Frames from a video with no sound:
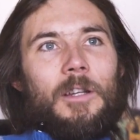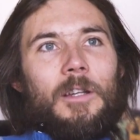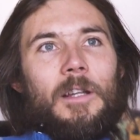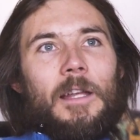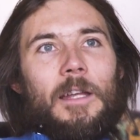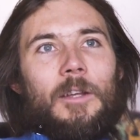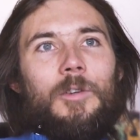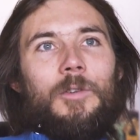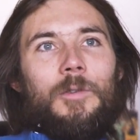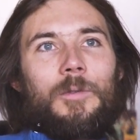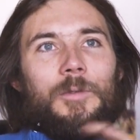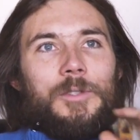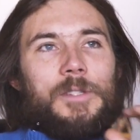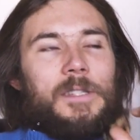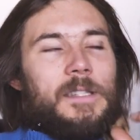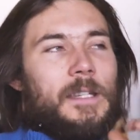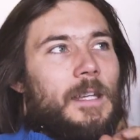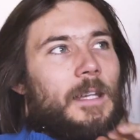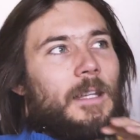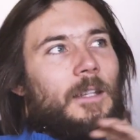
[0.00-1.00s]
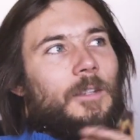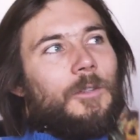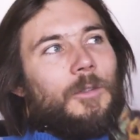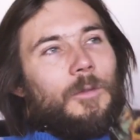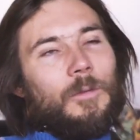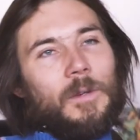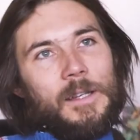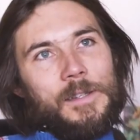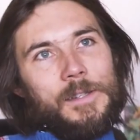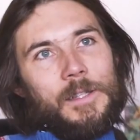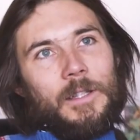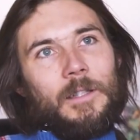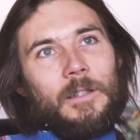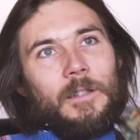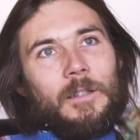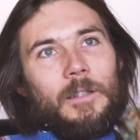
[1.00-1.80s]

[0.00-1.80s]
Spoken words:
like who was sick and who wasn't.